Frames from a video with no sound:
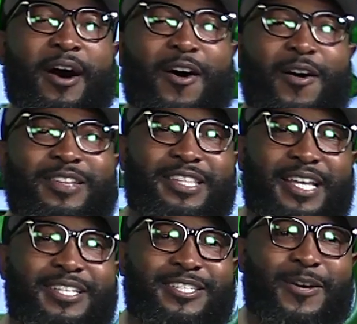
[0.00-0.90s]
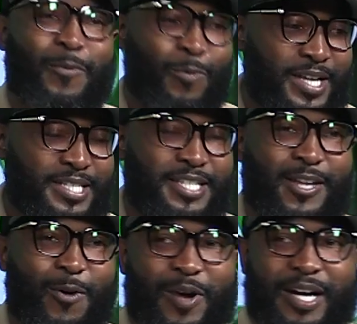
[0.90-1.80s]
all the things, some, reasons
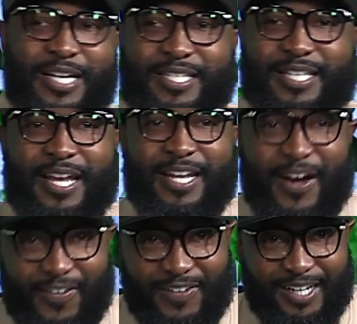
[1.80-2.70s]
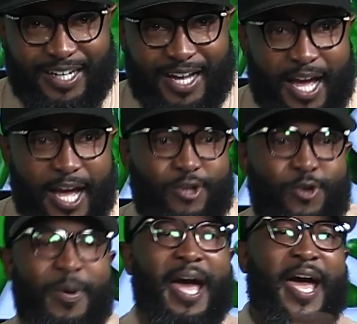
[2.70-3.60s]
someone could say no and
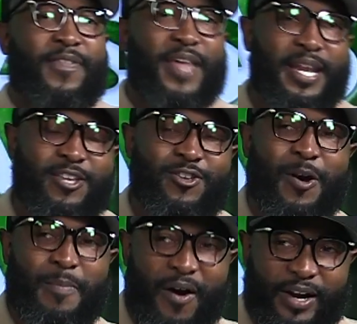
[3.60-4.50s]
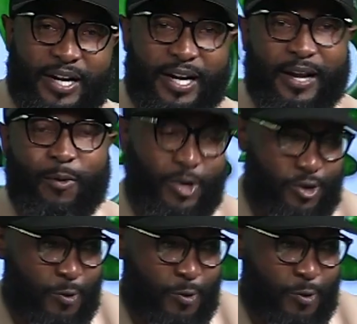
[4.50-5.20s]
you add that in your marketing when you